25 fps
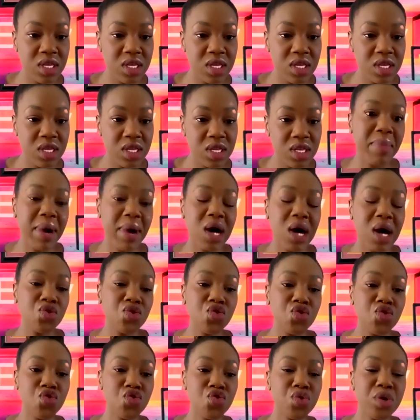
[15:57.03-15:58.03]
so are
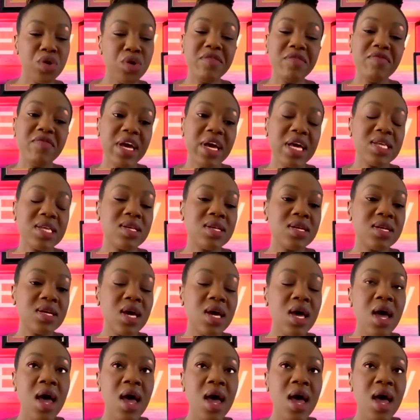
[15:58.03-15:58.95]
bound to invest